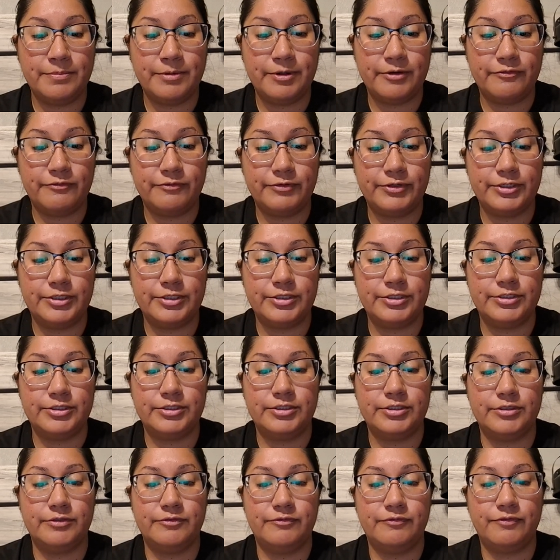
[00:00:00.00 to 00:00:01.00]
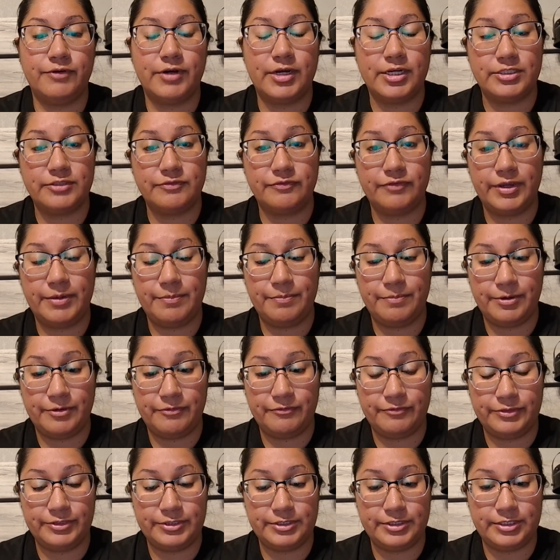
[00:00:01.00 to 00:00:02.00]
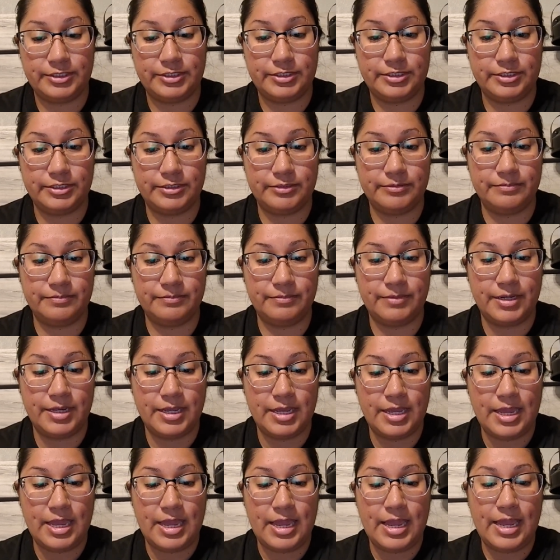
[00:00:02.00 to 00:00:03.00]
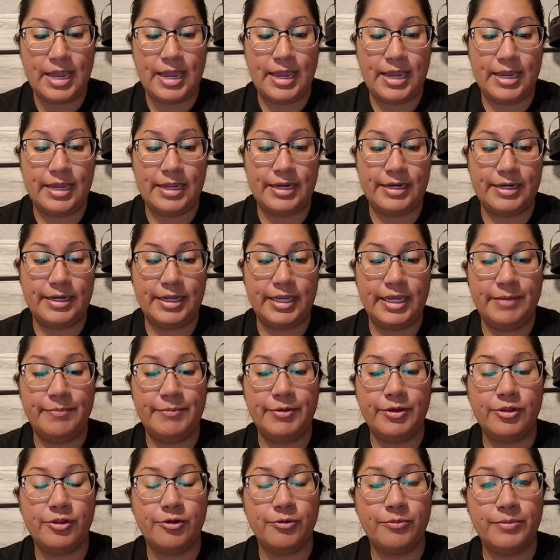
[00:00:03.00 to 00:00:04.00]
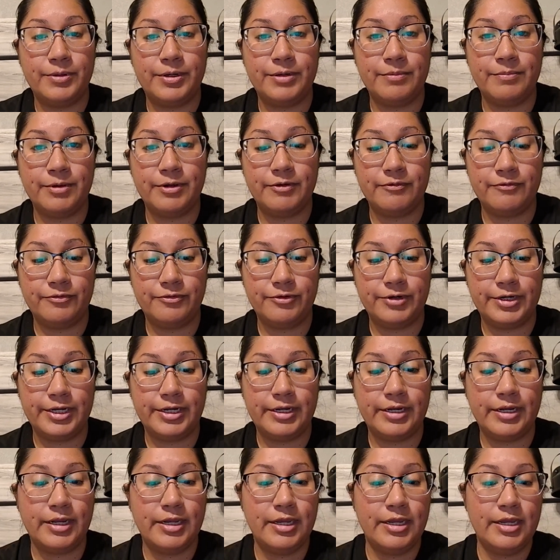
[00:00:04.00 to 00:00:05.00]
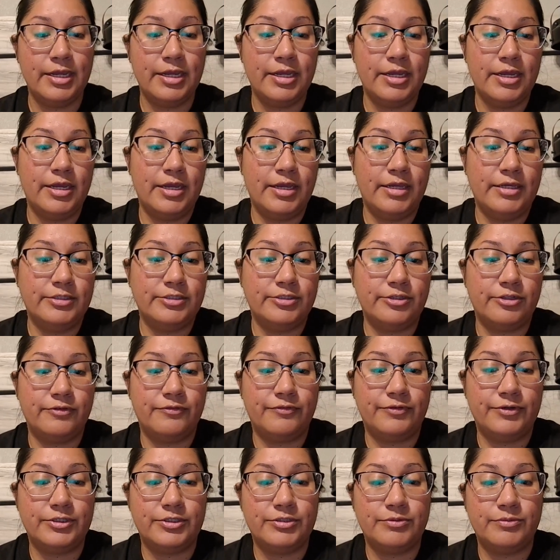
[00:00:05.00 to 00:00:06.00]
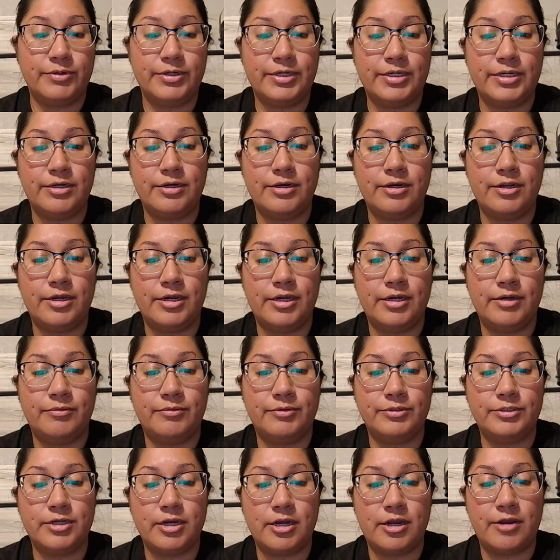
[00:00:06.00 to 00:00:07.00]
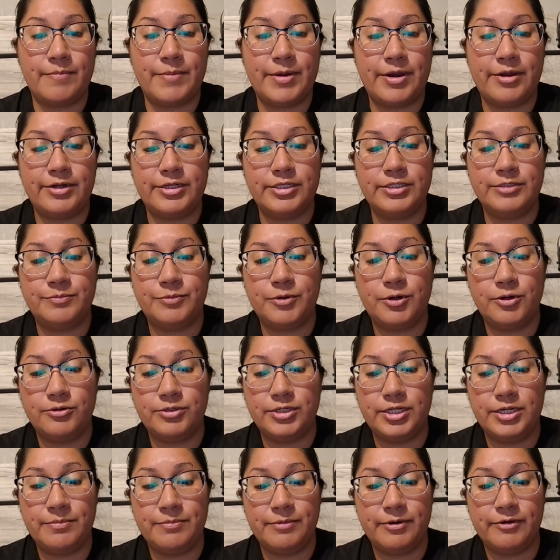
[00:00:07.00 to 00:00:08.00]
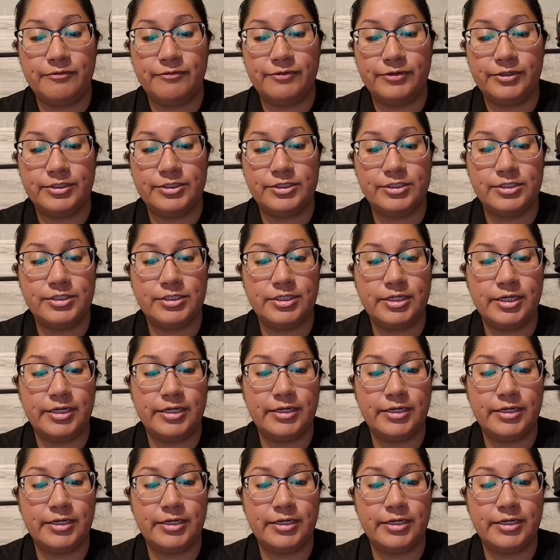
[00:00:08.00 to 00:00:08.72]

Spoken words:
buffers, phosphate buffer system, and hemoglobin buffering. So the first one we'll talk about is protein buffers.